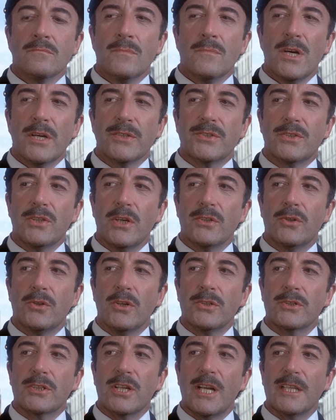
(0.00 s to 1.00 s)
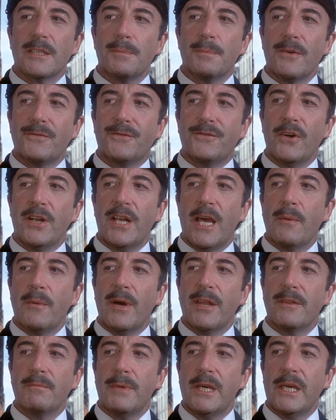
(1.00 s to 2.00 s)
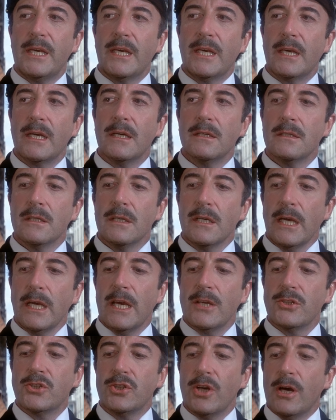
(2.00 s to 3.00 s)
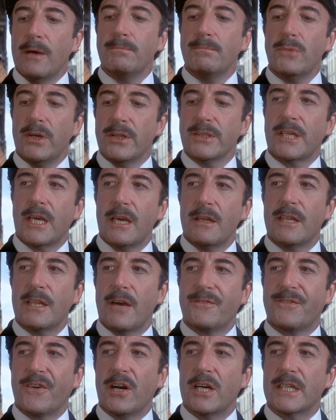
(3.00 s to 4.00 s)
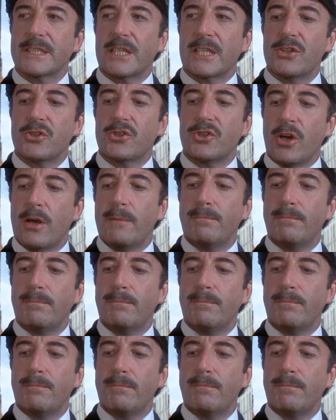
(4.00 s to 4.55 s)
Monsieur, don't try to be funny with me. He is your monkey, therefore it is your